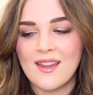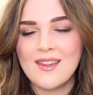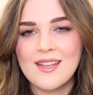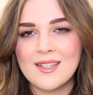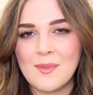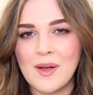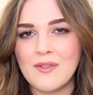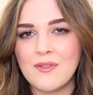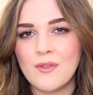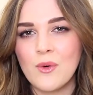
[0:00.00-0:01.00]
I think there's
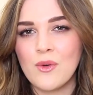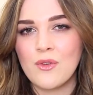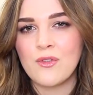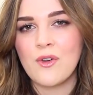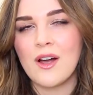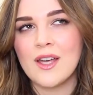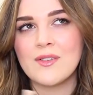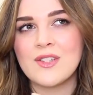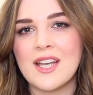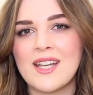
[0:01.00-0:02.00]
about 4 or
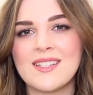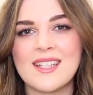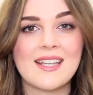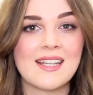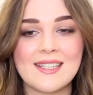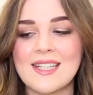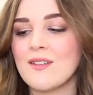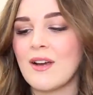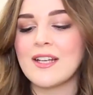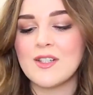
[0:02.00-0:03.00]
5 shades in the
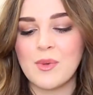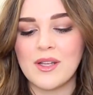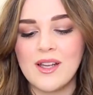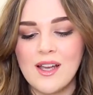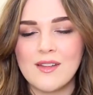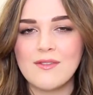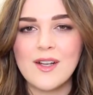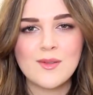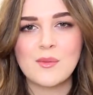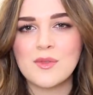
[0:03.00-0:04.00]
concealer range, but the
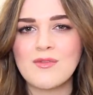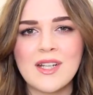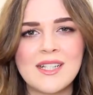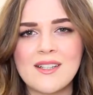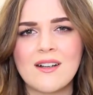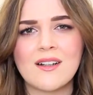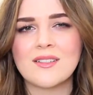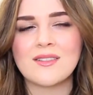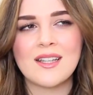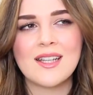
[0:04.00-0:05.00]
first one was really
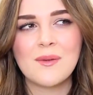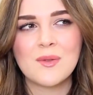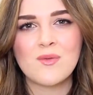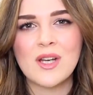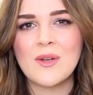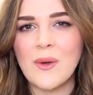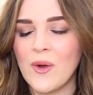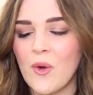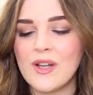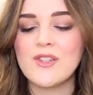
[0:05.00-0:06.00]
dark and I think it was really
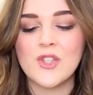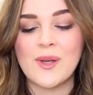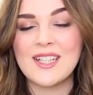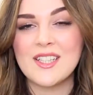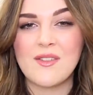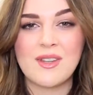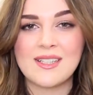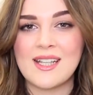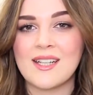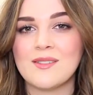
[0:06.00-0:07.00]
quite orange, so I had to go for the
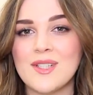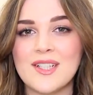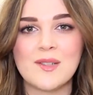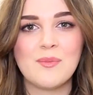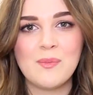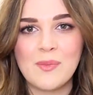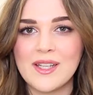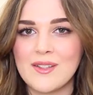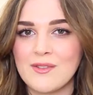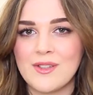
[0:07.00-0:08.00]
second, which is a
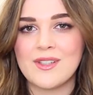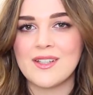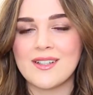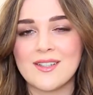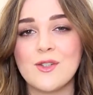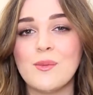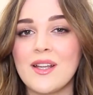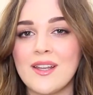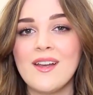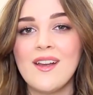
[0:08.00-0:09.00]
bit confusing because
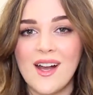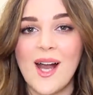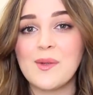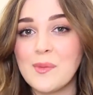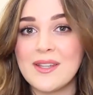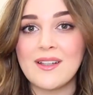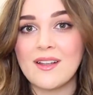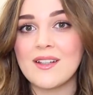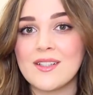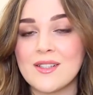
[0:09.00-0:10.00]
normally I would be the
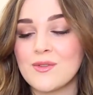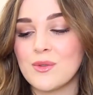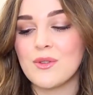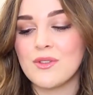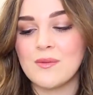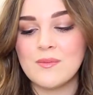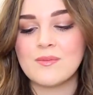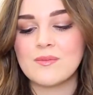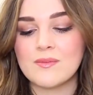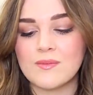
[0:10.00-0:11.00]
lightest of all of
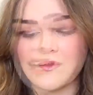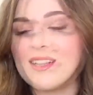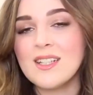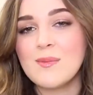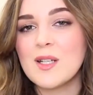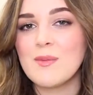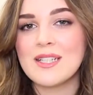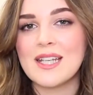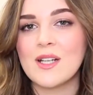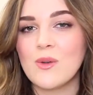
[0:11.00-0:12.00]
them. It does match my
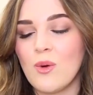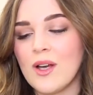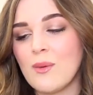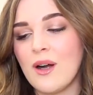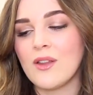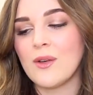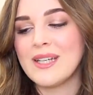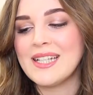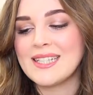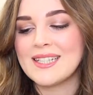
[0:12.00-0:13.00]
skin quite well though.
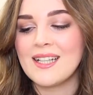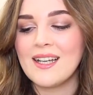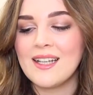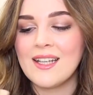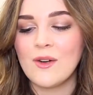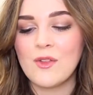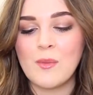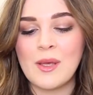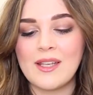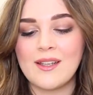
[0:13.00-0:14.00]
It is slightly on
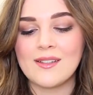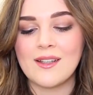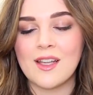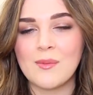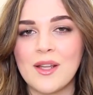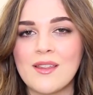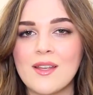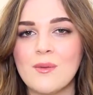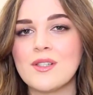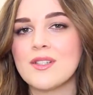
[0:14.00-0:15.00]
the pinky side, but I
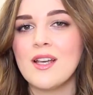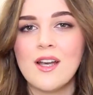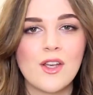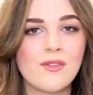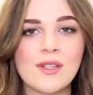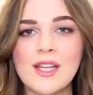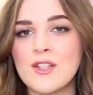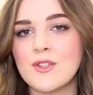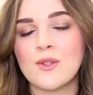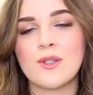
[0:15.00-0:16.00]
think once your
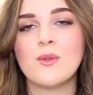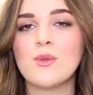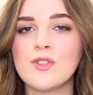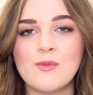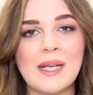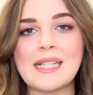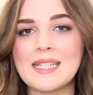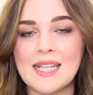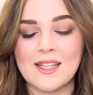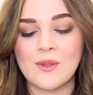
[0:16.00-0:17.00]
foundation's on it all sort of
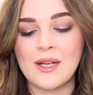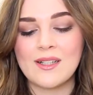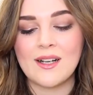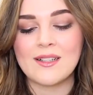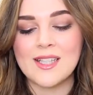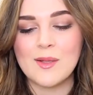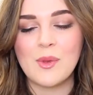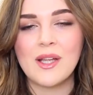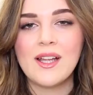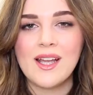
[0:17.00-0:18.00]
blends together quite nicely,
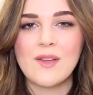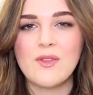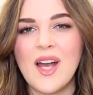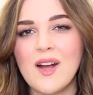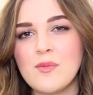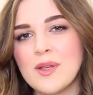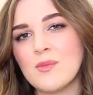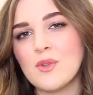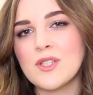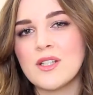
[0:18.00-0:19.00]
but if you have a
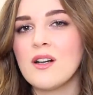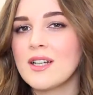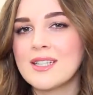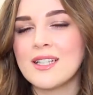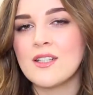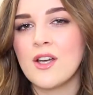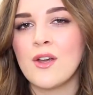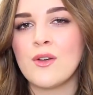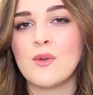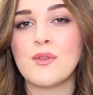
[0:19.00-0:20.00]
bit more of a darker skin
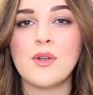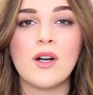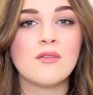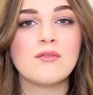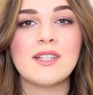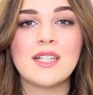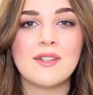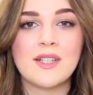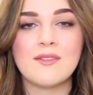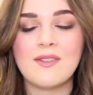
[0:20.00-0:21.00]
tone, or if you are
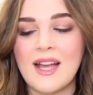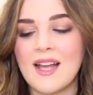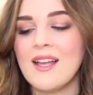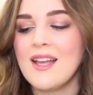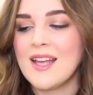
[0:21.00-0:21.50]
really fair,